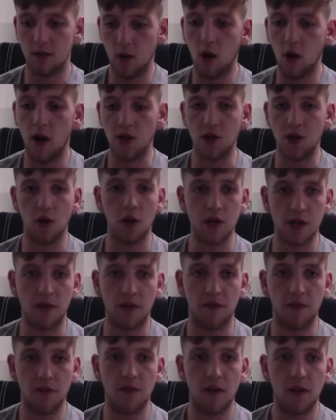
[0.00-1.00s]
all right, George,
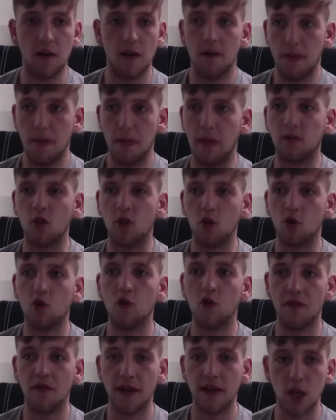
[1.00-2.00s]
I've got two
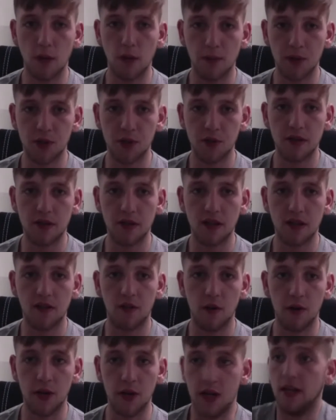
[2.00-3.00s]
fight opportunities
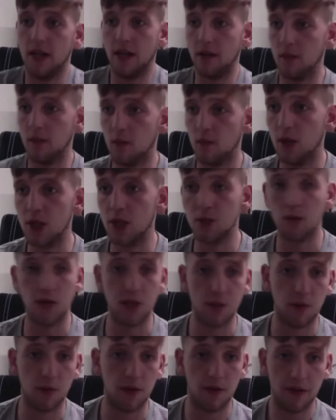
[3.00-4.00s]
for you. Like, which one
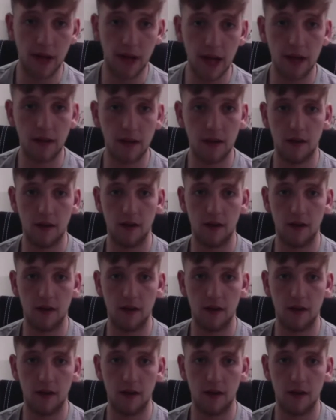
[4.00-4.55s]
do you want to take?